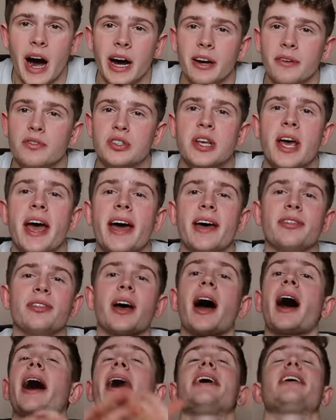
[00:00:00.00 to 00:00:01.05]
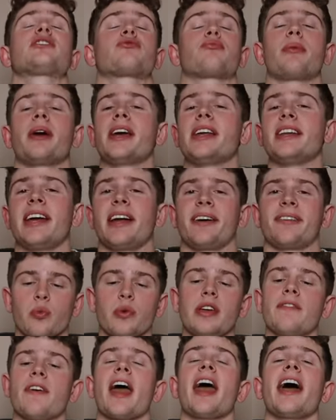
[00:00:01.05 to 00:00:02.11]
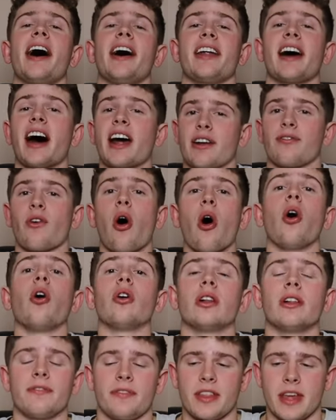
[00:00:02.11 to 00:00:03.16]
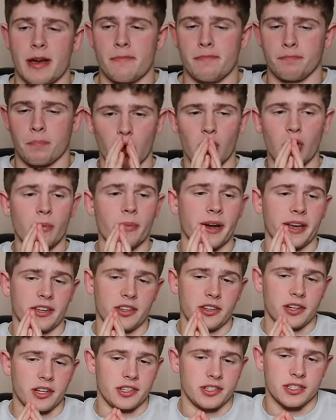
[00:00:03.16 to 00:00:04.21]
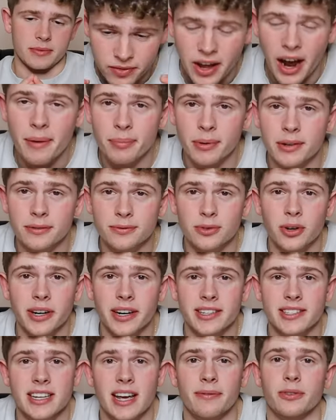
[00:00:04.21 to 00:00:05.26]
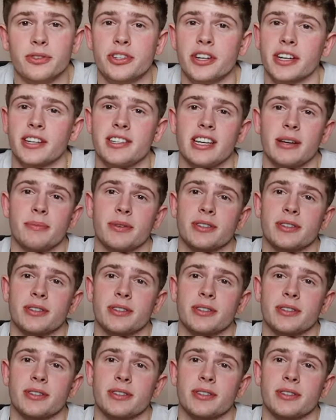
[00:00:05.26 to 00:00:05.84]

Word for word: out of 10. The highest rating we have had out of all of them. Oh my goodness. 9.4 out of 10 for chicken tikka